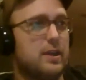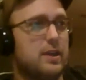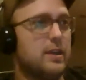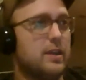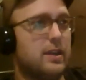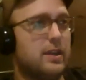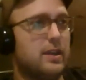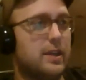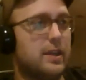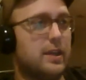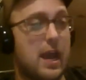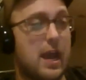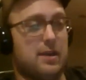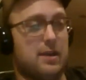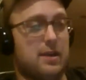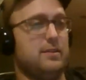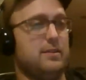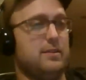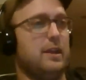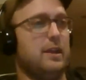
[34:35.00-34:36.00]
yeah,
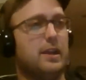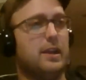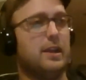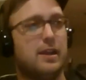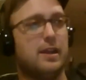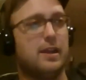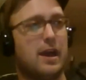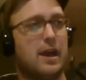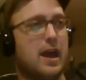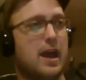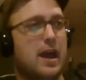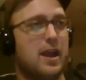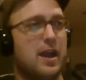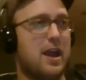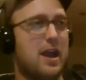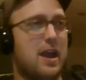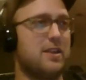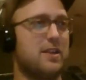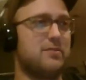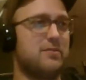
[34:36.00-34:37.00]
and
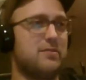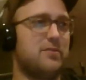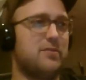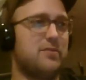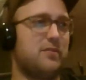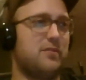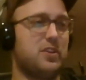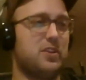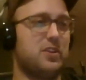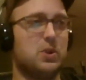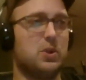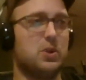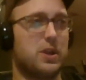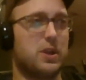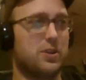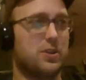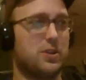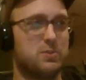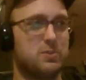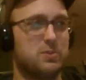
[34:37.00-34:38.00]
I feel you on all
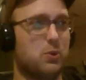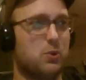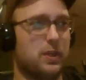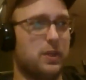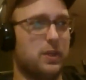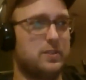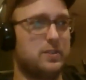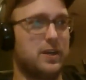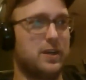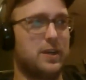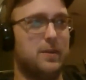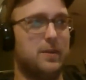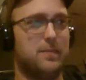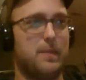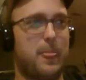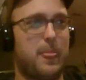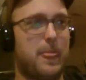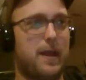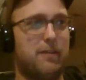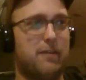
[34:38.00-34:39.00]
those points.
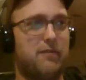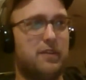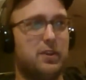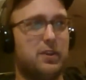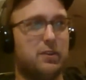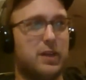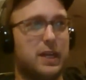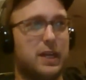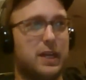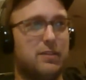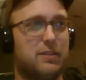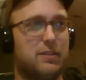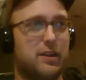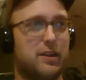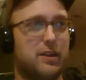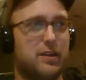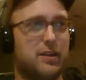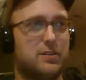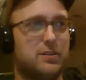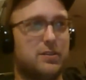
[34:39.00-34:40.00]
I feel like
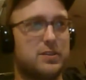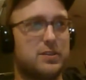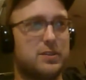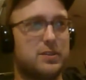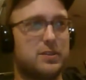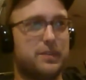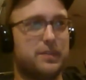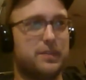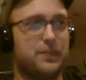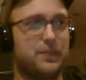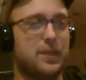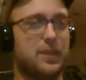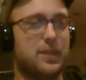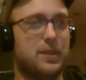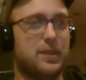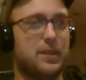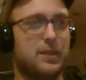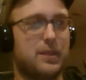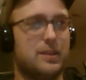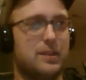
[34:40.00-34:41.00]
there's
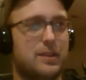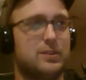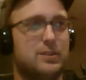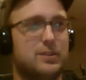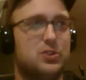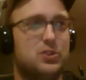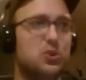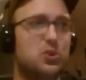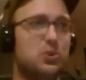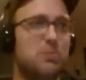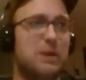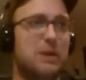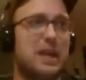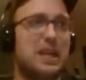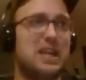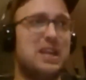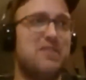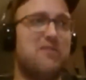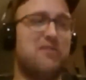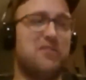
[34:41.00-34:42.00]
too
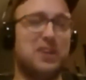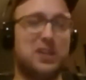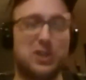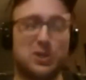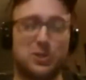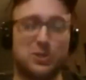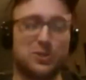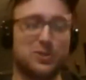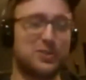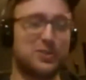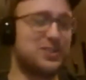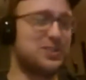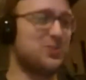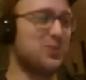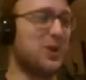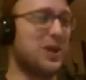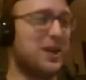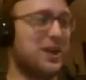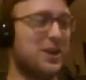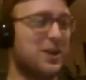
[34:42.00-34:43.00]
many fields
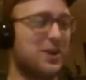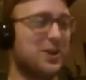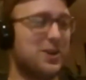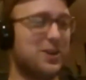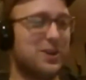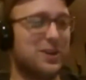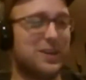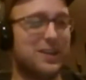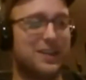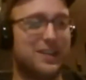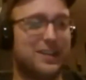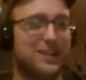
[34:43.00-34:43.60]
where